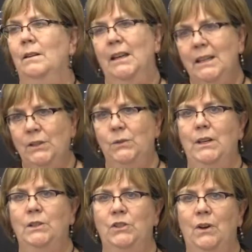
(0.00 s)

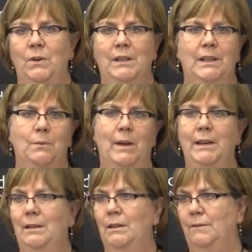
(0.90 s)
History has shown us that
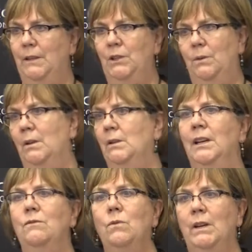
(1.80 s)
one individual
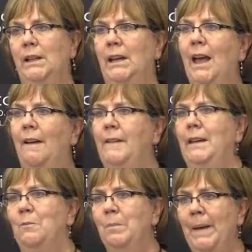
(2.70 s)
can really have an
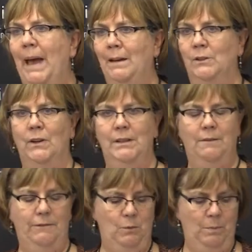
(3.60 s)
impact on the
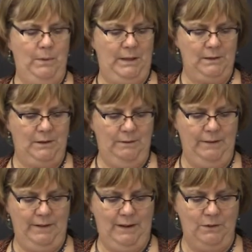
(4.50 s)
viewpoint of
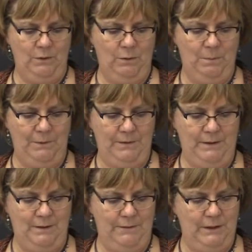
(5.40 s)
a larger group of
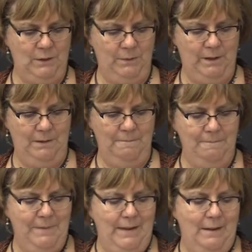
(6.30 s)
individual.
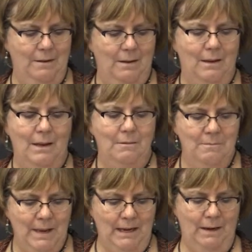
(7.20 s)

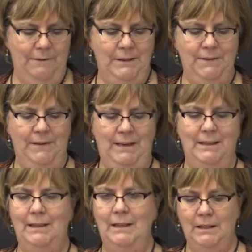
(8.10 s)
Many of us
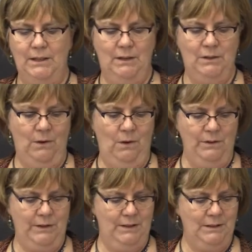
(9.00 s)
find it easier to
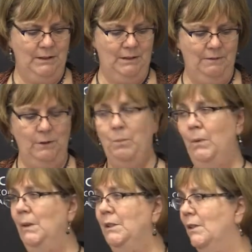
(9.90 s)
hold on to the
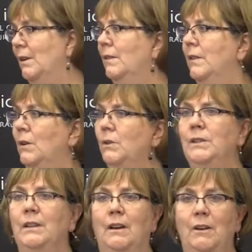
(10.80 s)
viewpoints of those
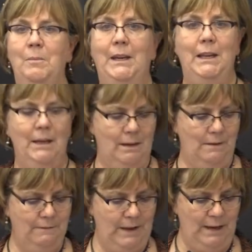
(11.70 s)
in our immediate
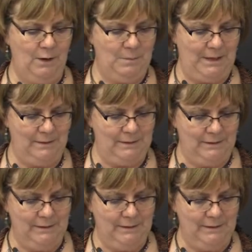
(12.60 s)
environment.